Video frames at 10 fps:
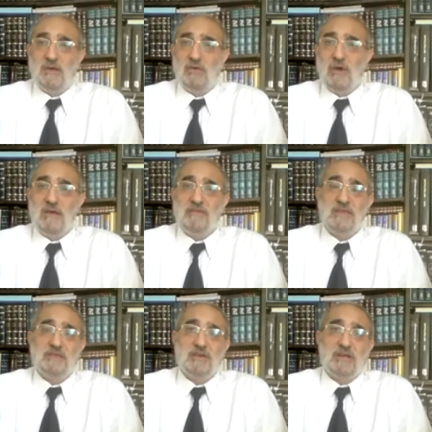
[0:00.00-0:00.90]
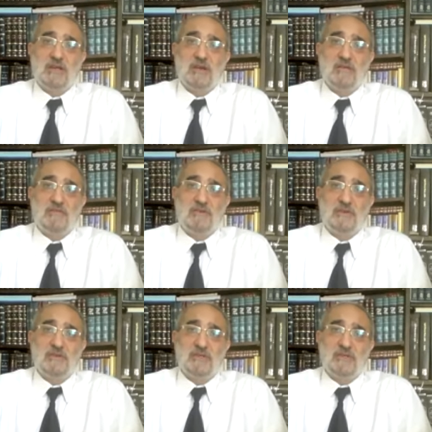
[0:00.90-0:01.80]
whoever that's going to
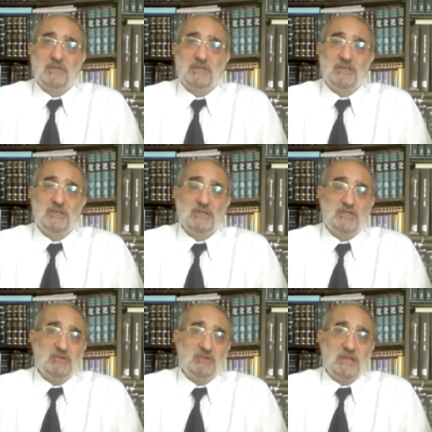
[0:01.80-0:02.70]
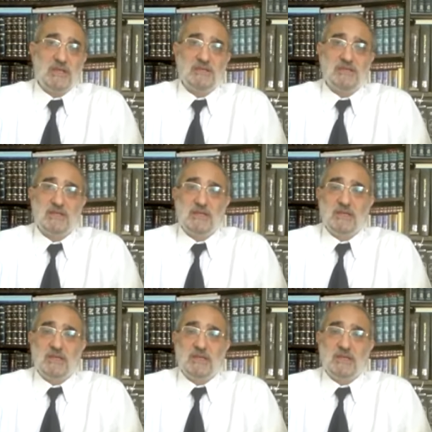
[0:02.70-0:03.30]
convert to the judaism